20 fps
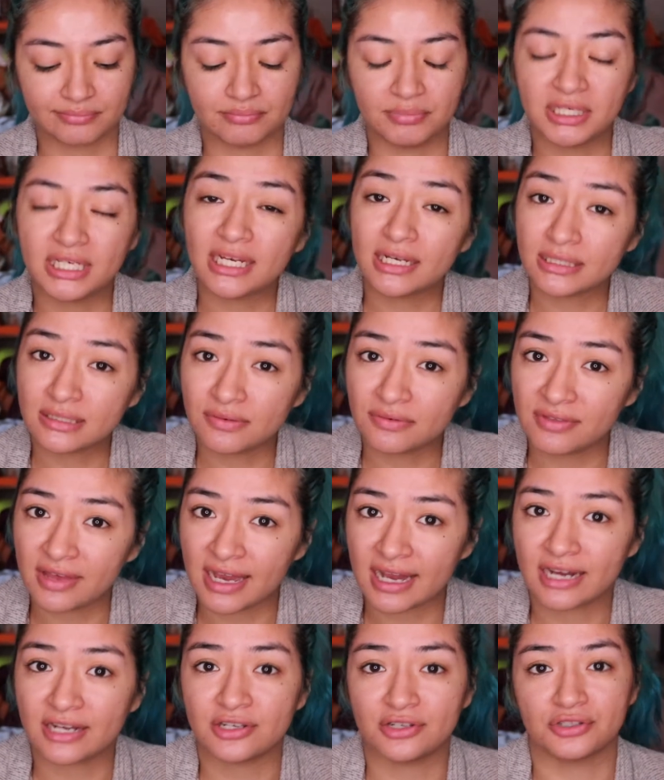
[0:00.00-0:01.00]
because of
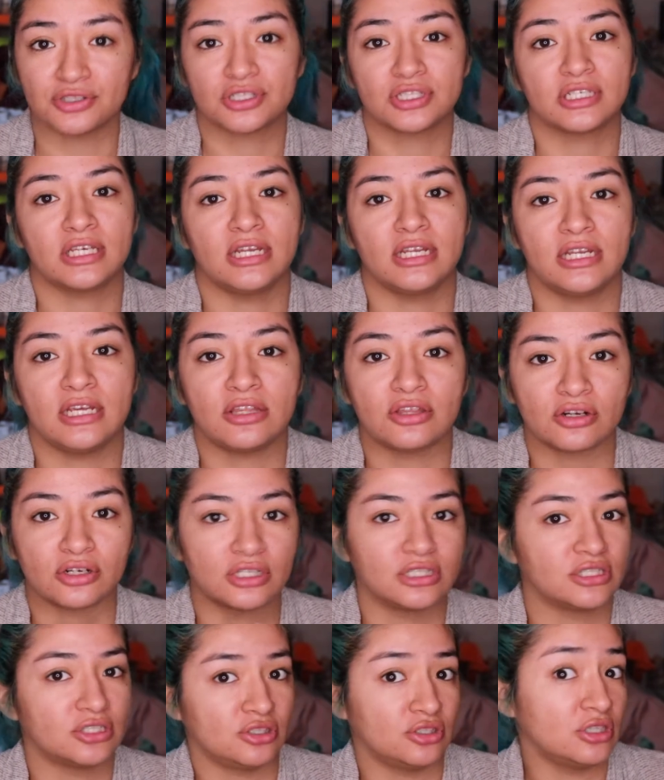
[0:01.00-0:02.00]
that, your skin either
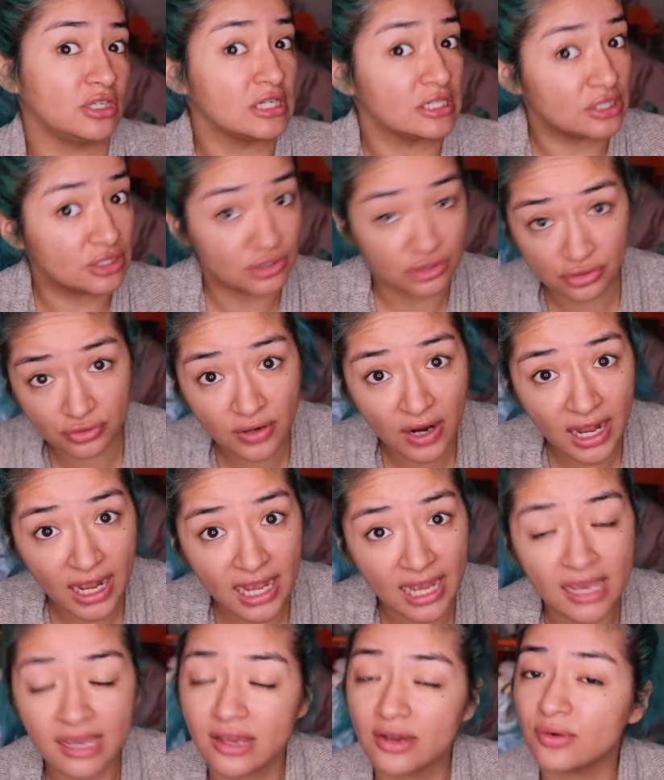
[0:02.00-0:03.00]
is
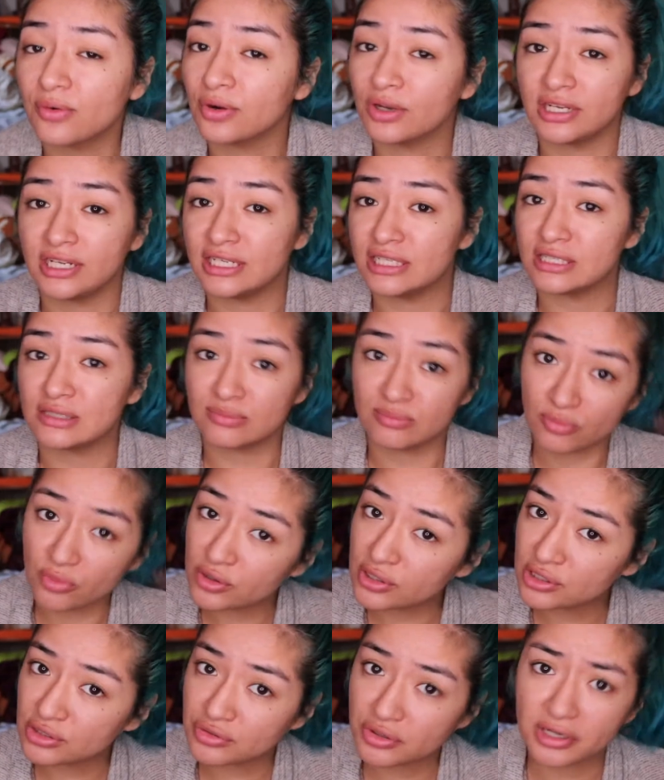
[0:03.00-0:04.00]
dry or needs
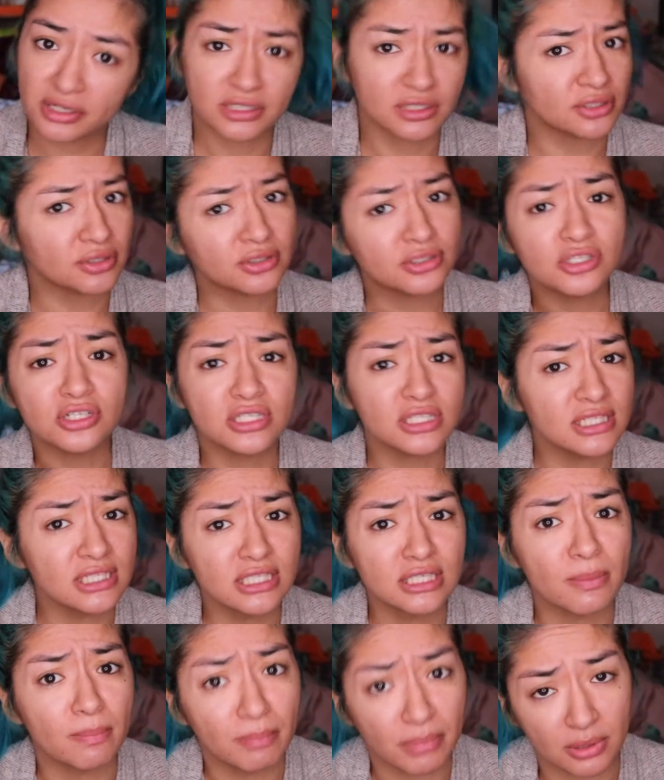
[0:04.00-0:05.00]
moisturizer or just
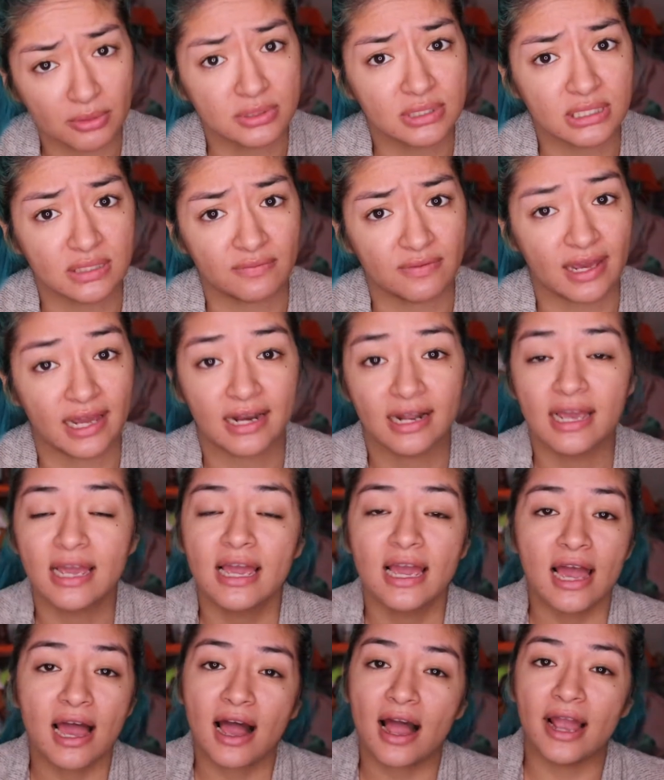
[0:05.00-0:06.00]
needs a boost of that.
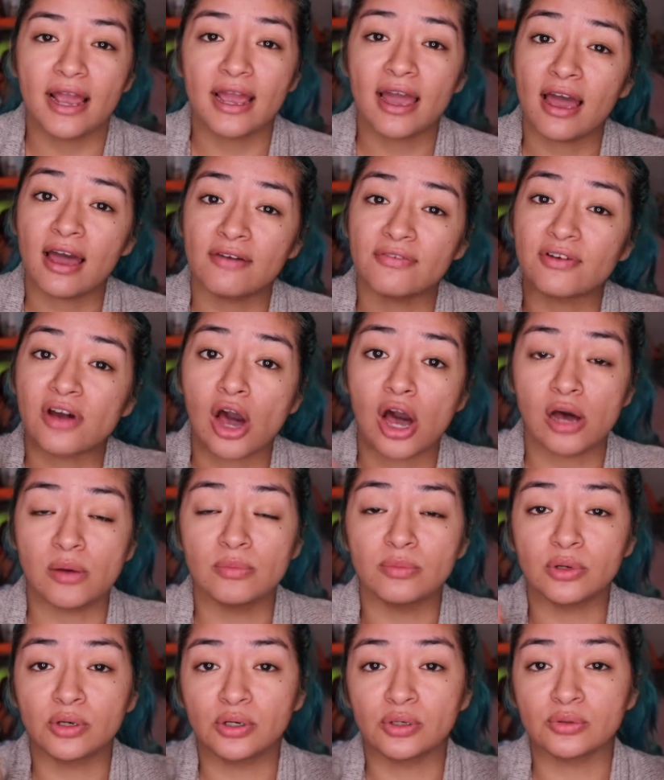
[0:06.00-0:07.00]
I have
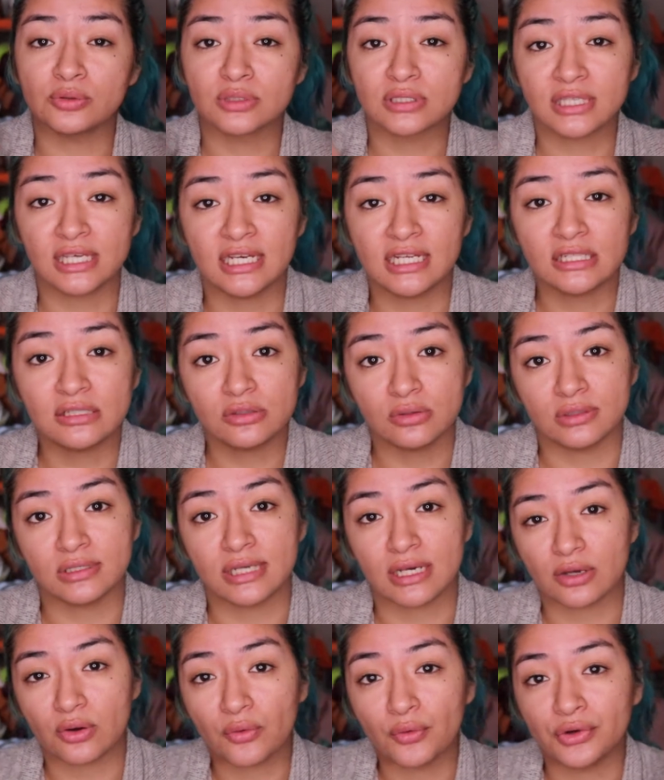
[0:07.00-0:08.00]
combo skin, so it's
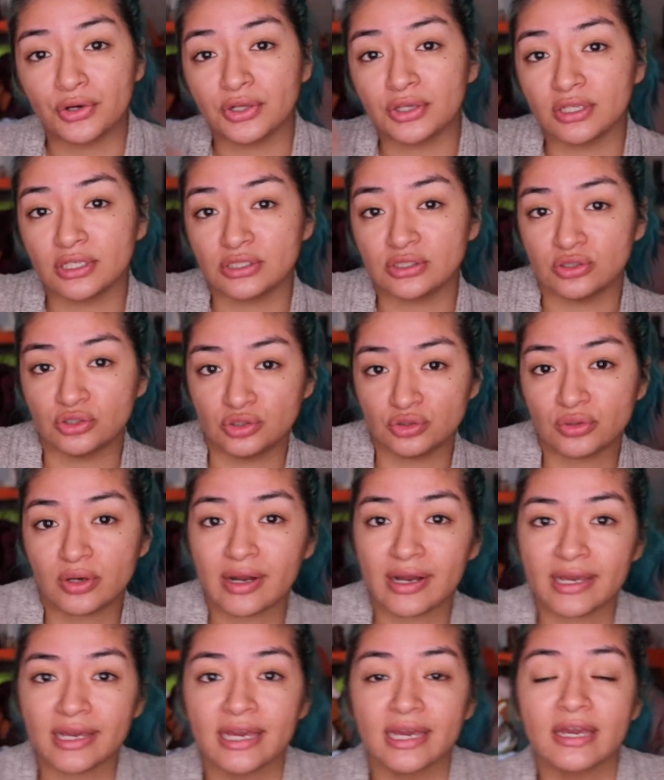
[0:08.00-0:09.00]
like oily to
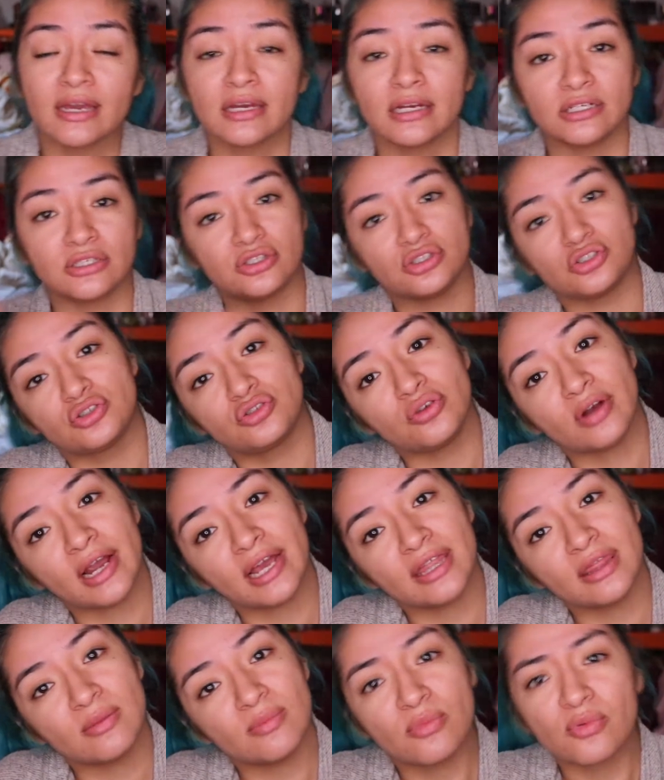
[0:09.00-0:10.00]
dry. It's dry
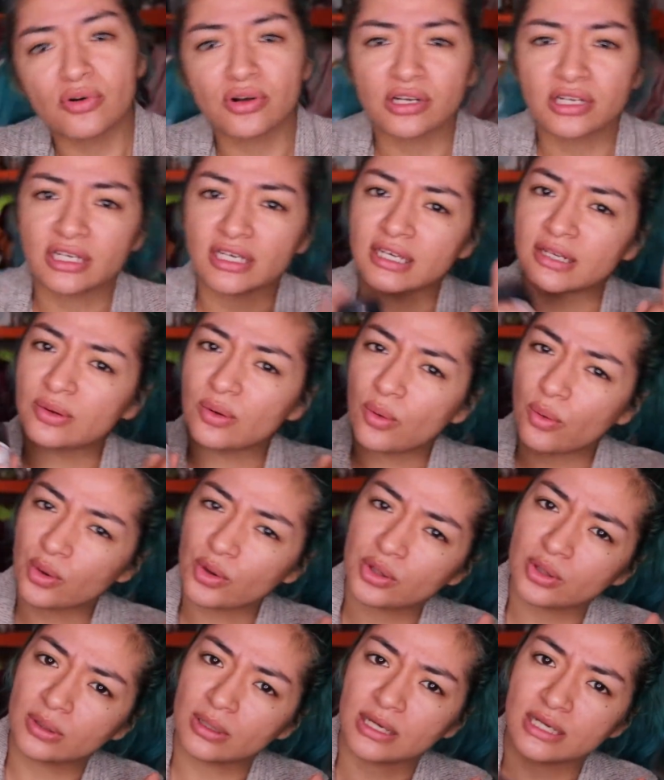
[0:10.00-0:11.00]
in the morning and
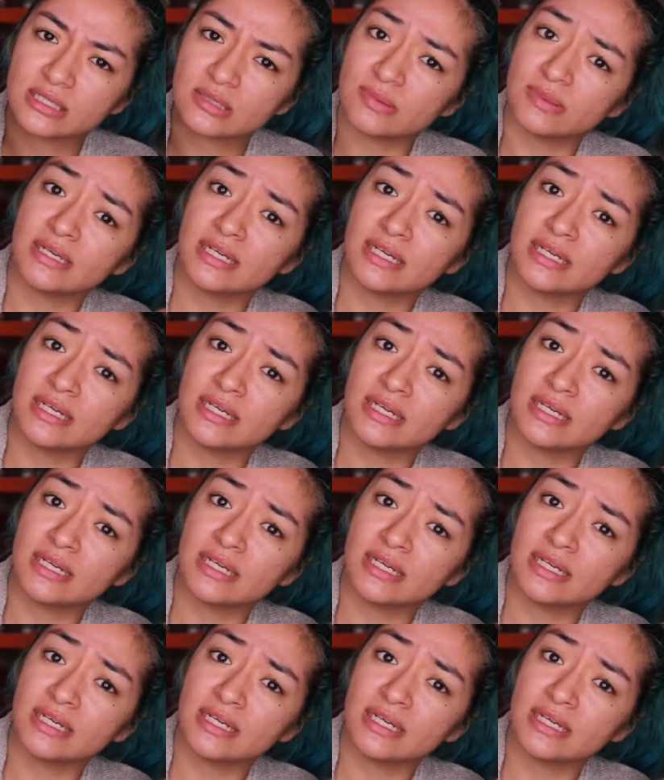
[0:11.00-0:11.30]
oily as we